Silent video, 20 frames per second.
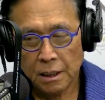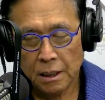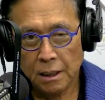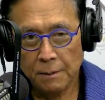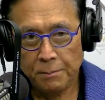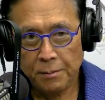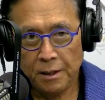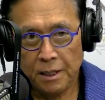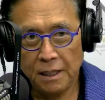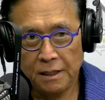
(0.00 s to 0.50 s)

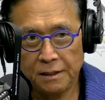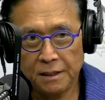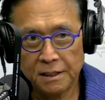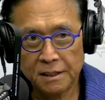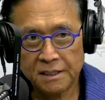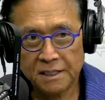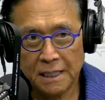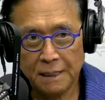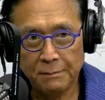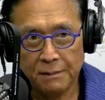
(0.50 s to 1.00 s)
upon
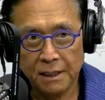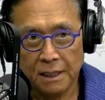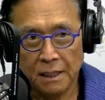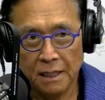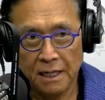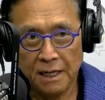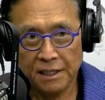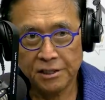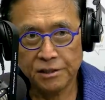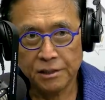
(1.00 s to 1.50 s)
this coming
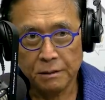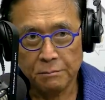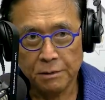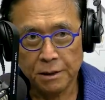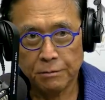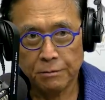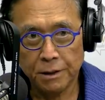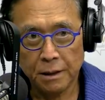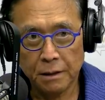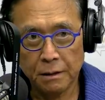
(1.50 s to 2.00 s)
election
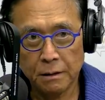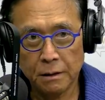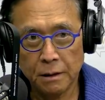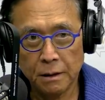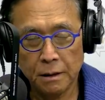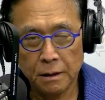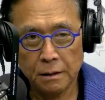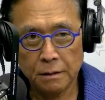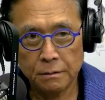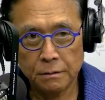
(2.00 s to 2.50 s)
between
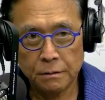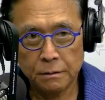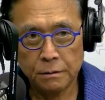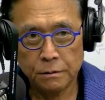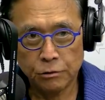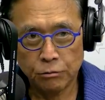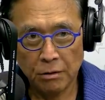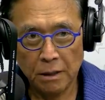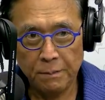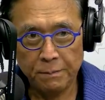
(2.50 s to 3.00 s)
you know
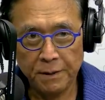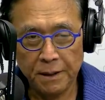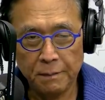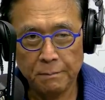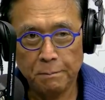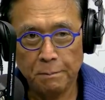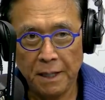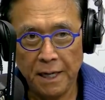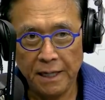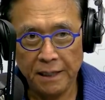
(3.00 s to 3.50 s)
Trump
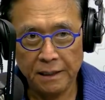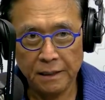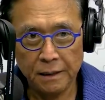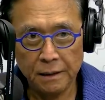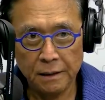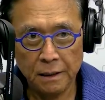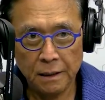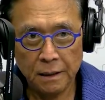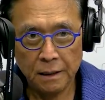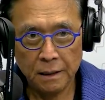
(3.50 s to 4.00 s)
and
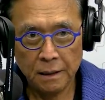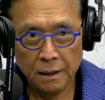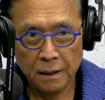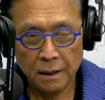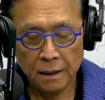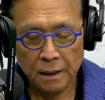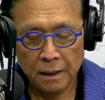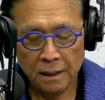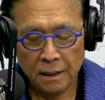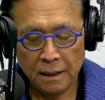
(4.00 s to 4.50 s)
Biden
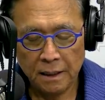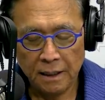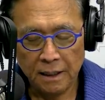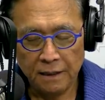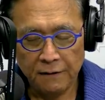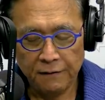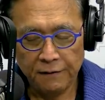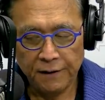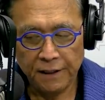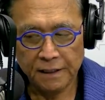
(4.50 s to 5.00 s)

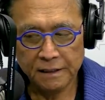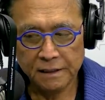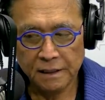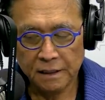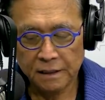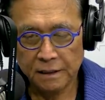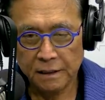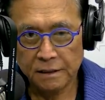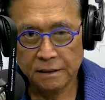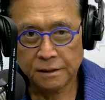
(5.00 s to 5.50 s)
and things
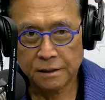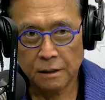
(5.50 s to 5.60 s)
like this.